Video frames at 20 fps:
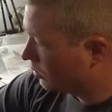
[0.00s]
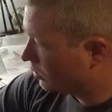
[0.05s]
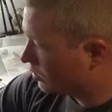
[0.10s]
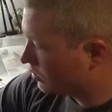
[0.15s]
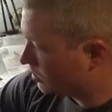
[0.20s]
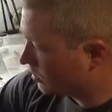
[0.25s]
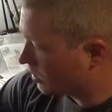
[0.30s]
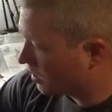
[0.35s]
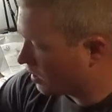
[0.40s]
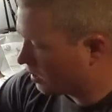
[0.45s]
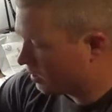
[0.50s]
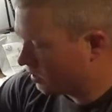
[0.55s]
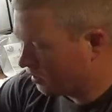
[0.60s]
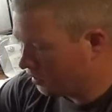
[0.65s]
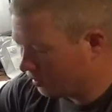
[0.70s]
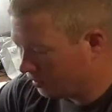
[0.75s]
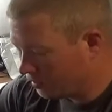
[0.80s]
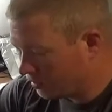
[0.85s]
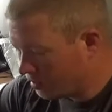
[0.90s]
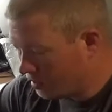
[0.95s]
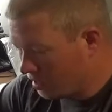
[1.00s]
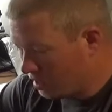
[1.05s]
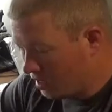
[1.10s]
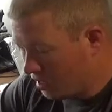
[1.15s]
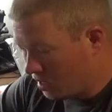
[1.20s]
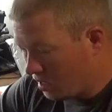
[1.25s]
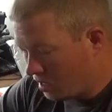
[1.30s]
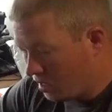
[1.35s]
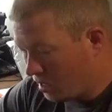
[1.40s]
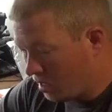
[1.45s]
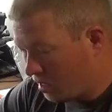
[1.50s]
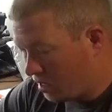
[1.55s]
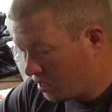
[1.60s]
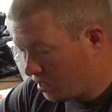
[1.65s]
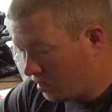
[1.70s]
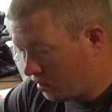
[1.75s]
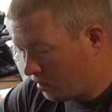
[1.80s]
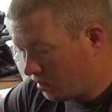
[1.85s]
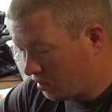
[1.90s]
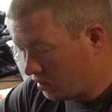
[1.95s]
see how that is.
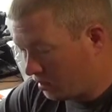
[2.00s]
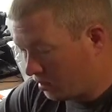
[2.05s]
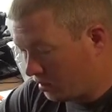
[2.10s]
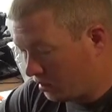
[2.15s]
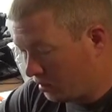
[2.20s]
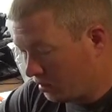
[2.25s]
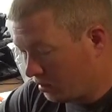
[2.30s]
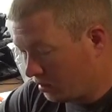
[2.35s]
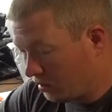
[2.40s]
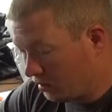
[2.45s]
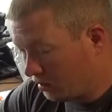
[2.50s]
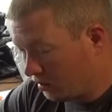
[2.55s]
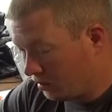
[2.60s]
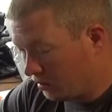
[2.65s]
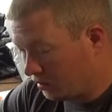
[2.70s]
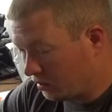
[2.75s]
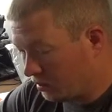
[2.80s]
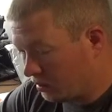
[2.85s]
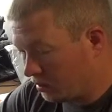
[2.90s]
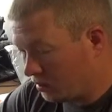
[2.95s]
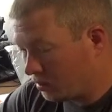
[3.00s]
And this is